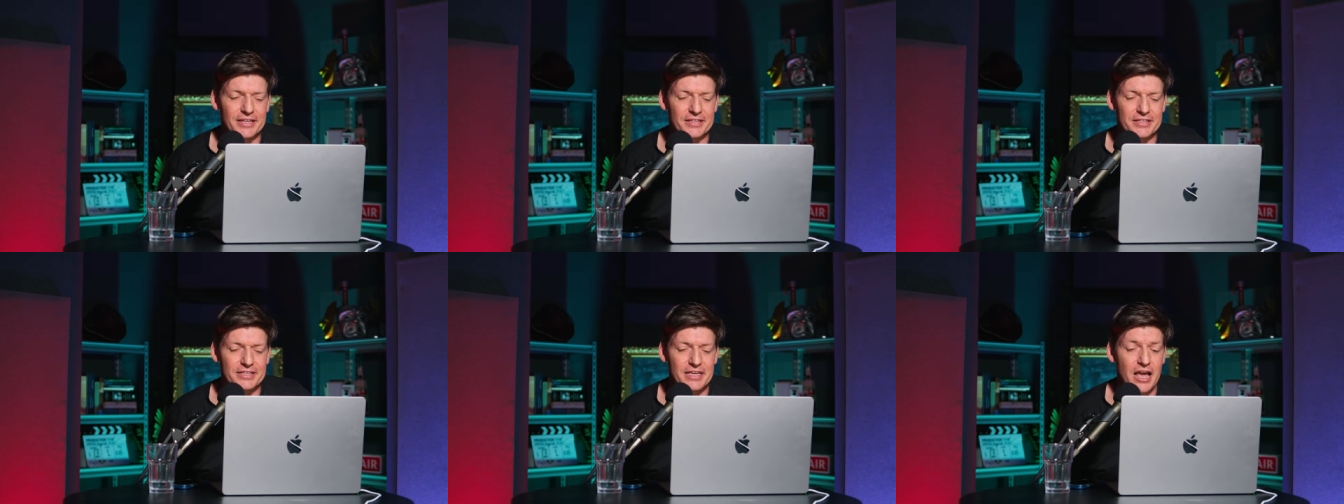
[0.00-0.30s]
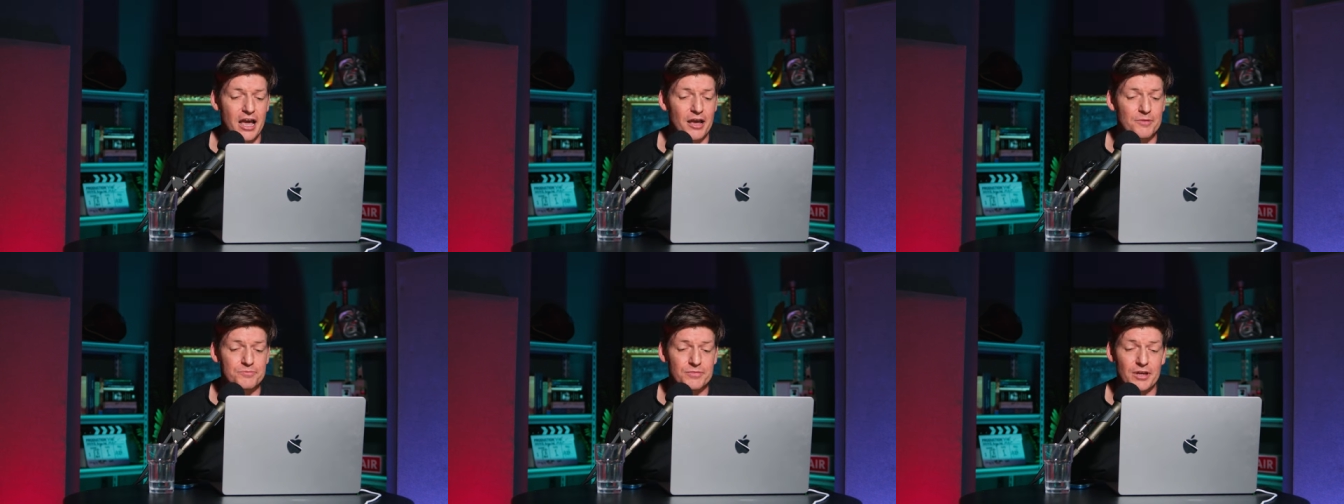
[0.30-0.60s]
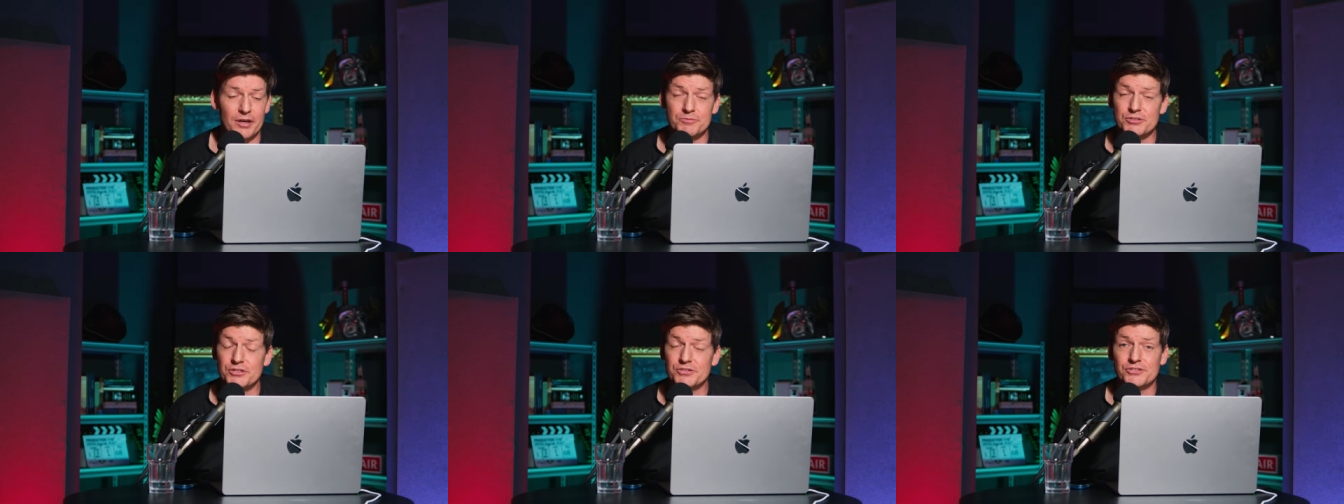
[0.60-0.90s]
yeah, I'm,
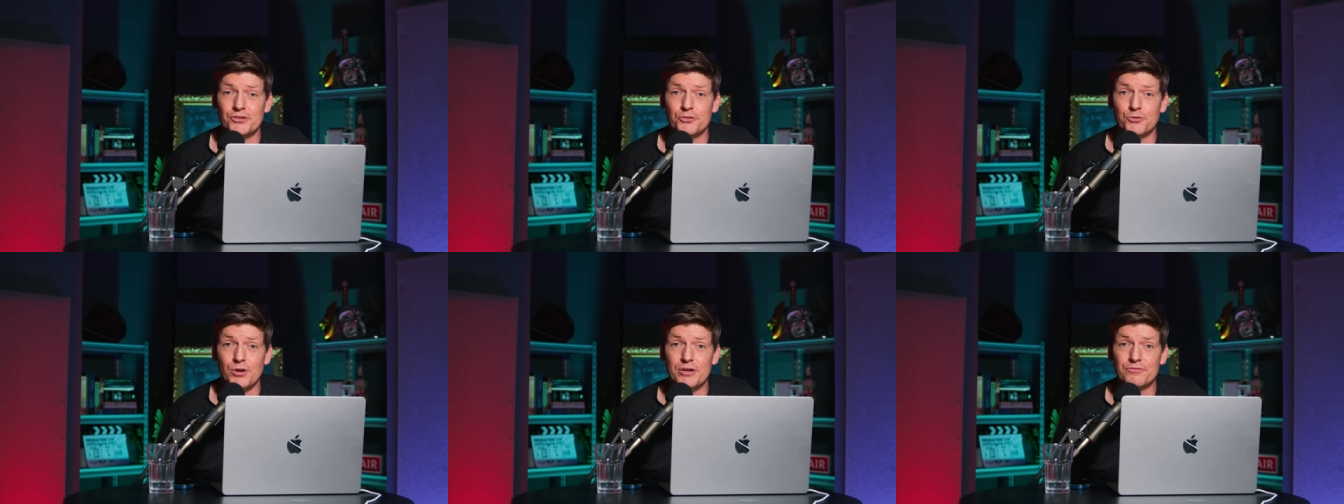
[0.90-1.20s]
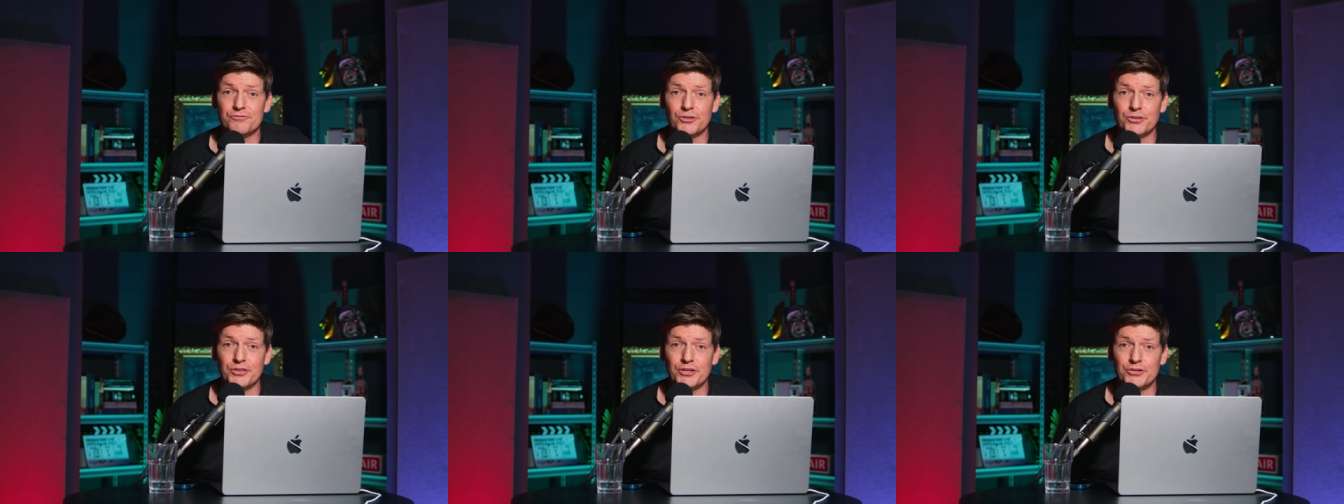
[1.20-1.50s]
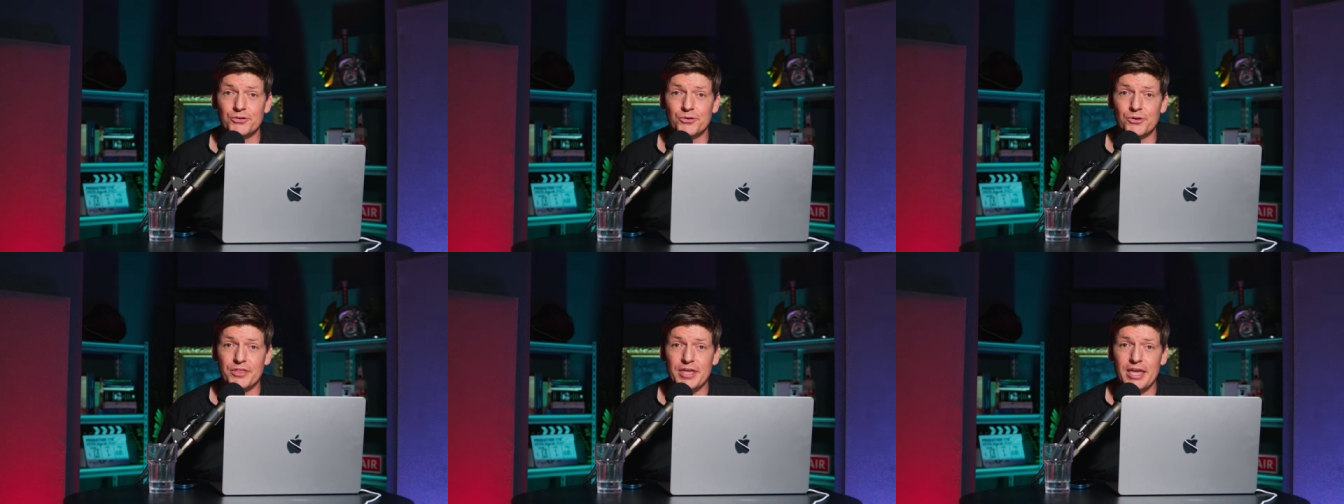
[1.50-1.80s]
I'm just so grateful that
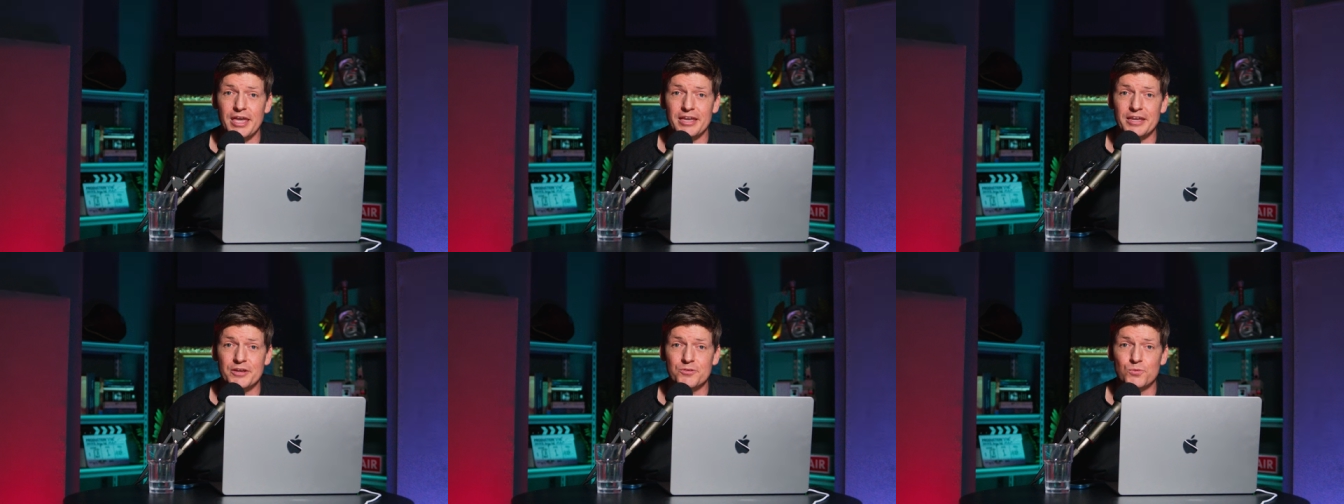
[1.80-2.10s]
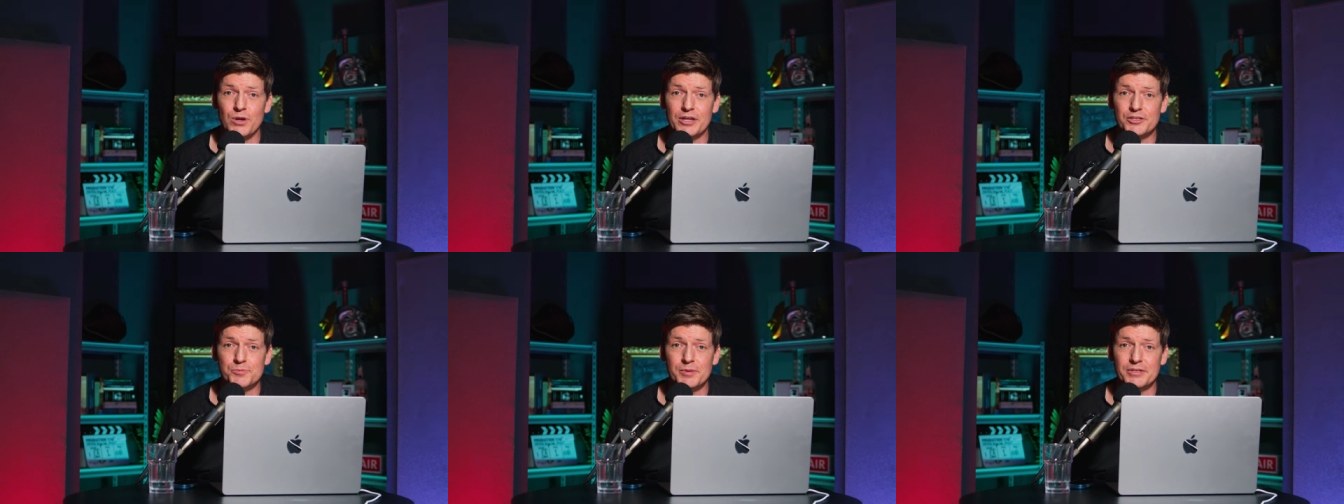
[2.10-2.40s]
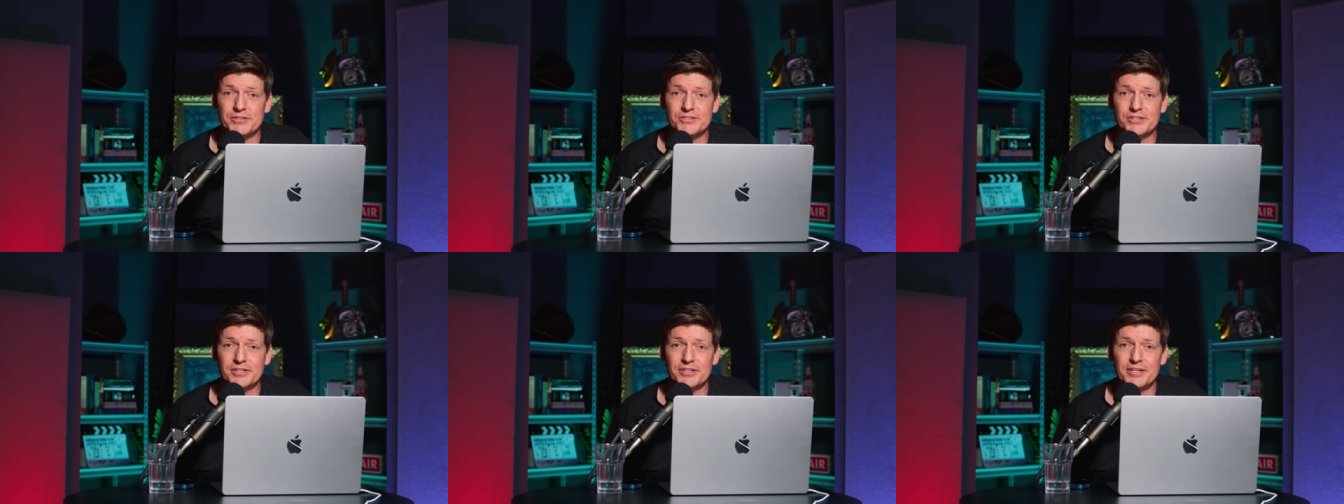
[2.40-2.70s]
you're there in
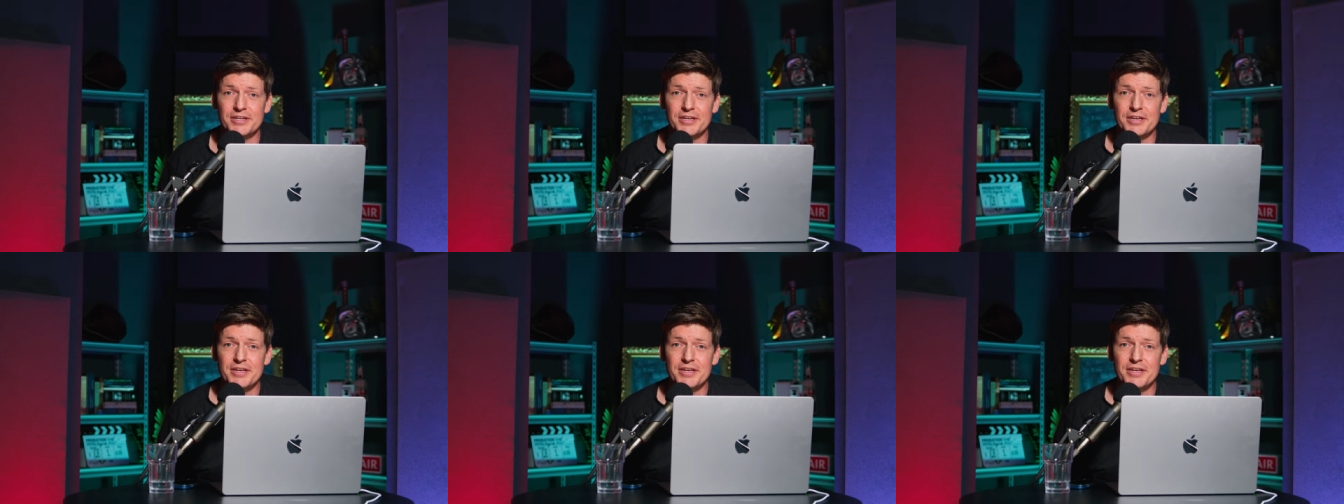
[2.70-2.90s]
Westminster,